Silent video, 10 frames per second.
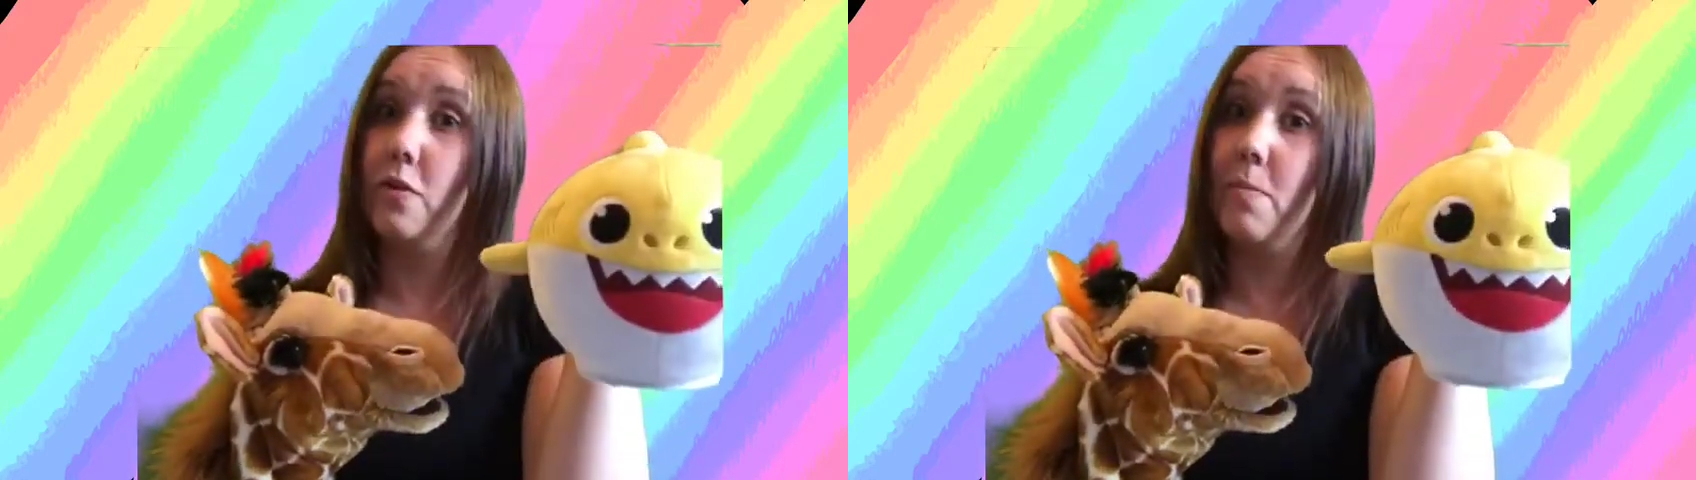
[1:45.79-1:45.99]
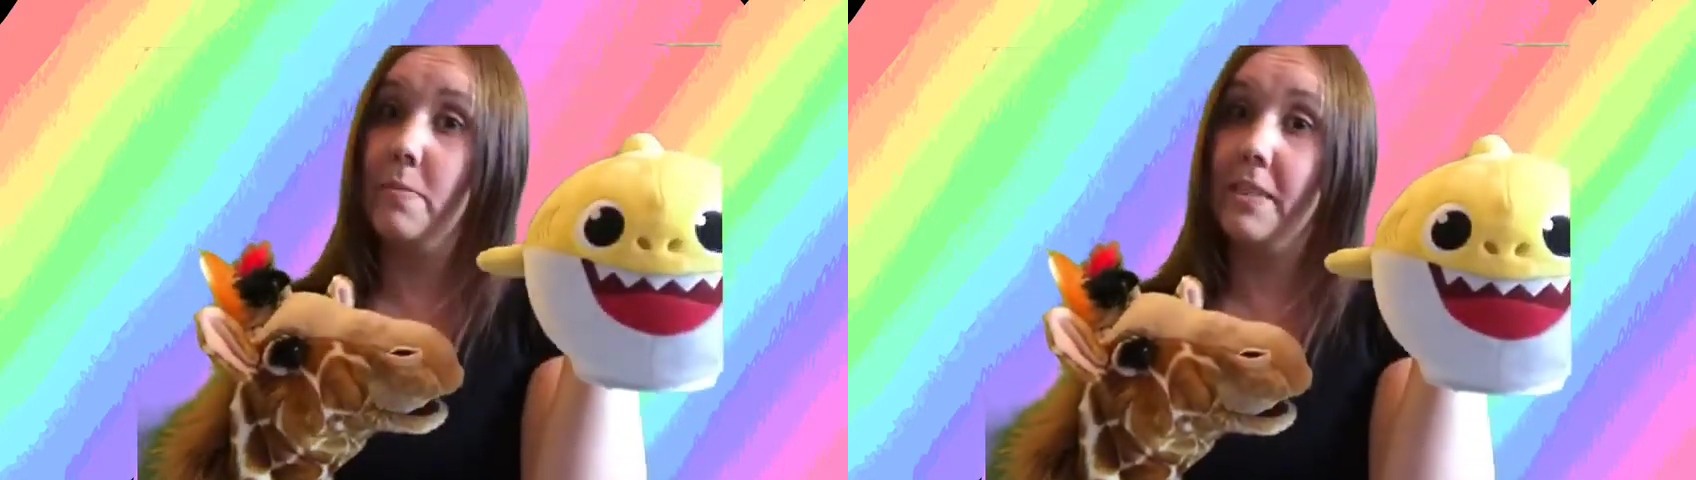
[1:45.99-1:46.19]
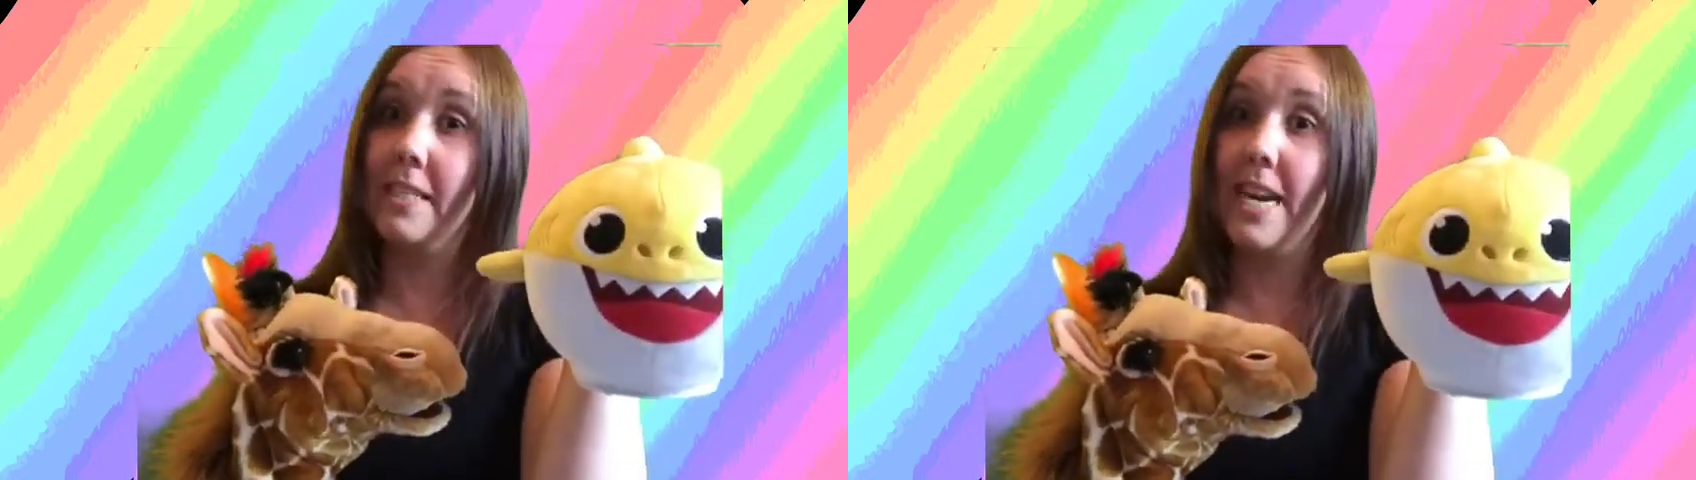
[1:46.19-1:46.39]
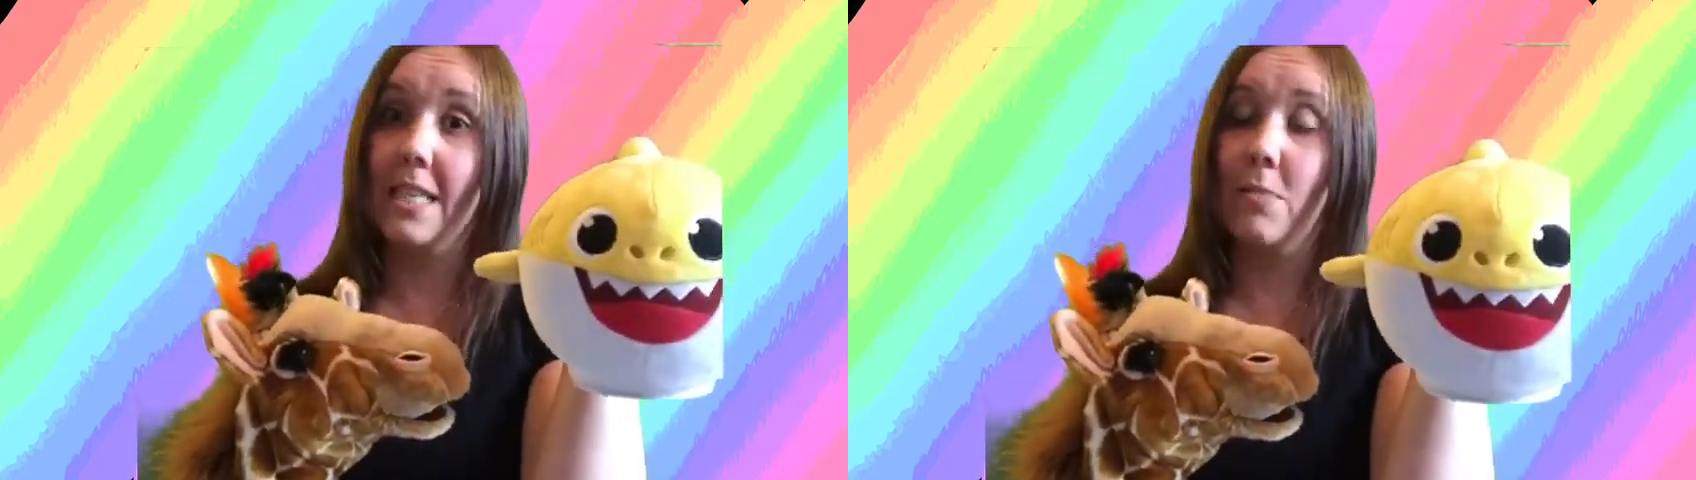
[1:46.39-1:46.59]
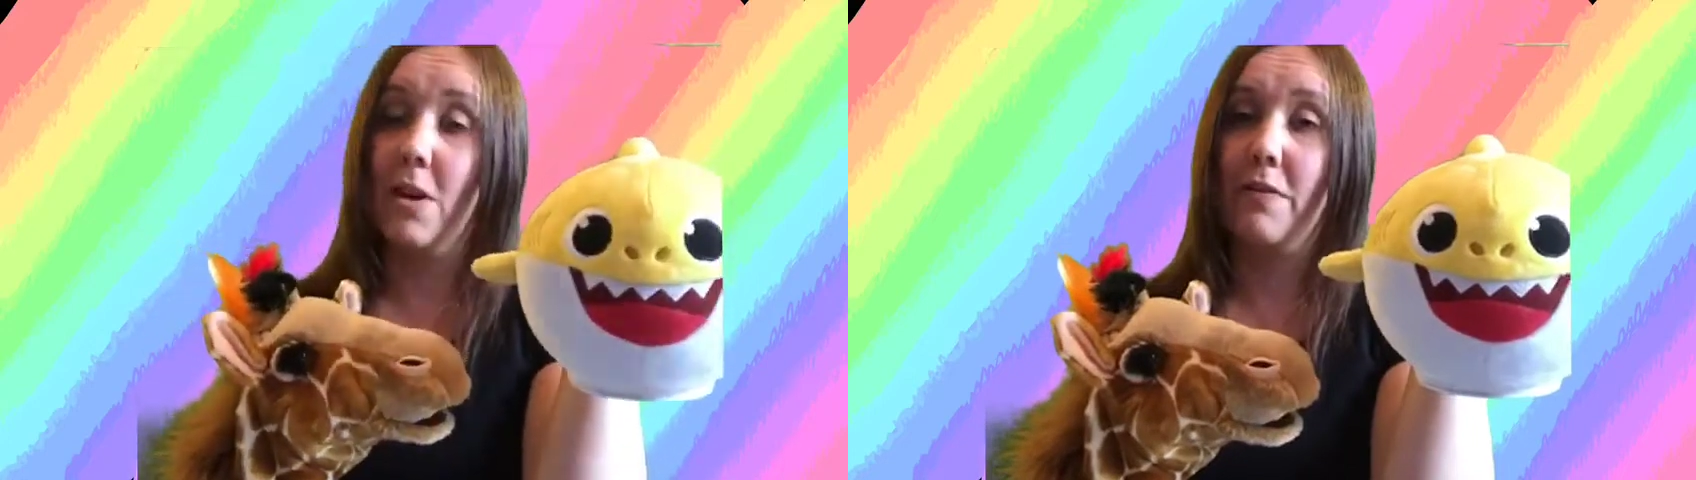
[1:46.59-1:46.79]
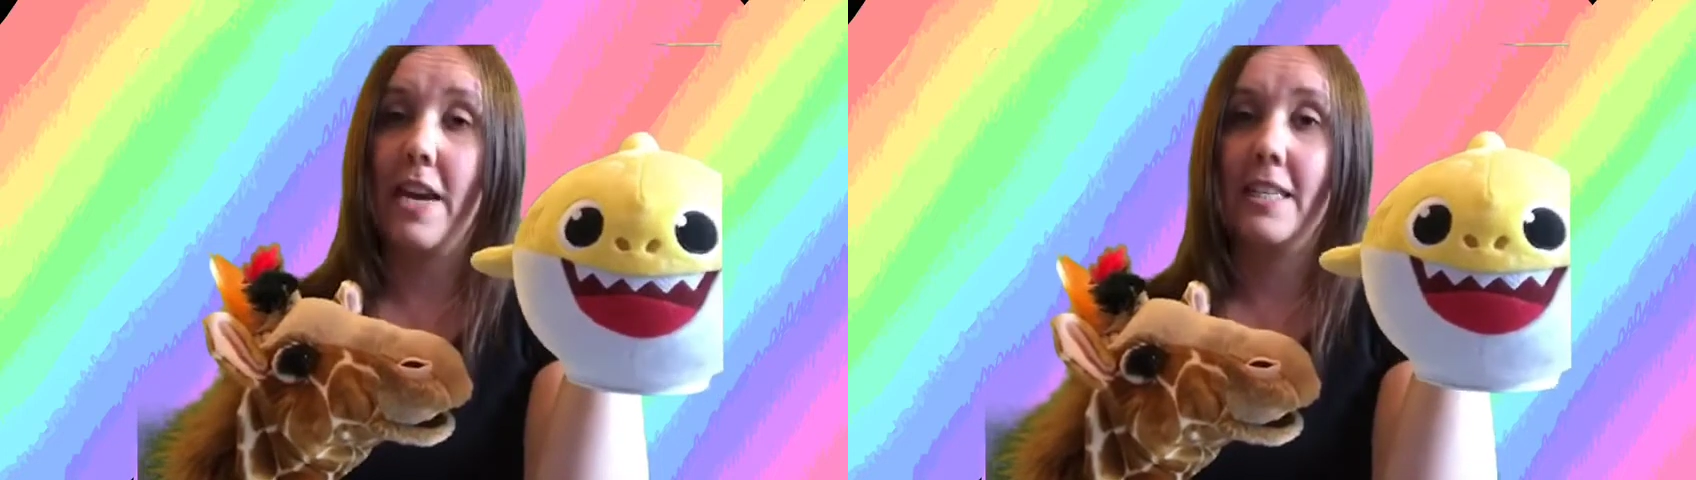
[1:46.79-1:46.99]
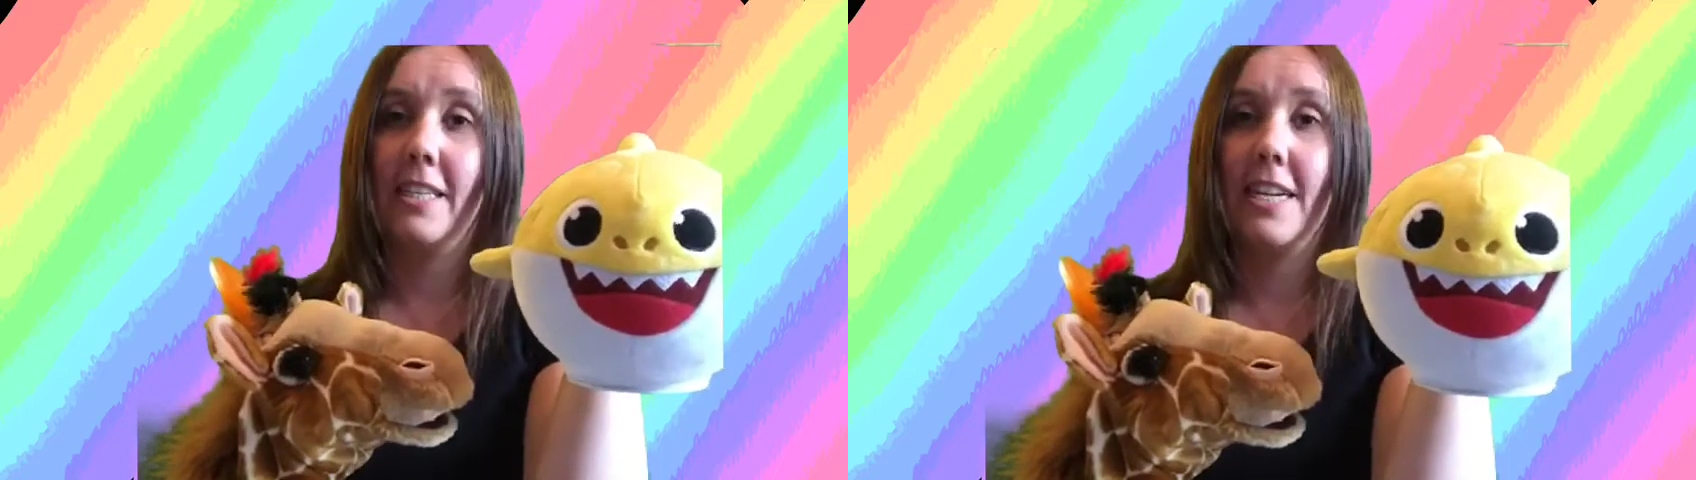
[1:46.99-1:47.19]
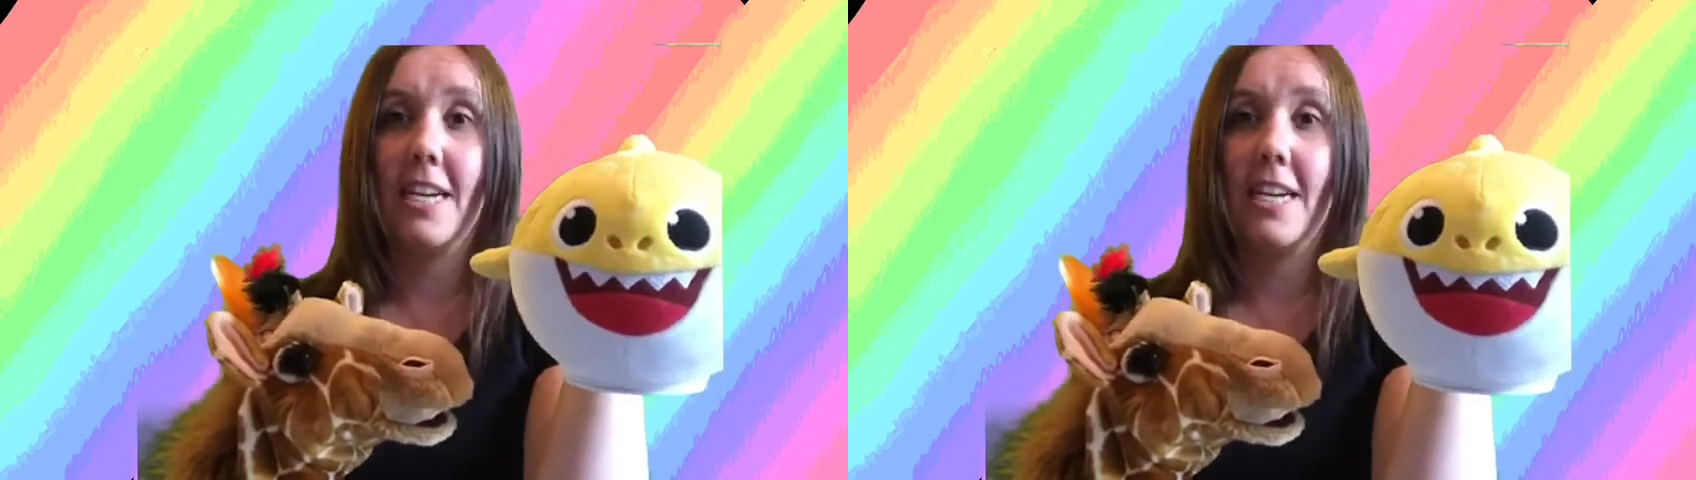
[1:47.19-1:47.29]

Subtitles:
mums and dads might have guessed it.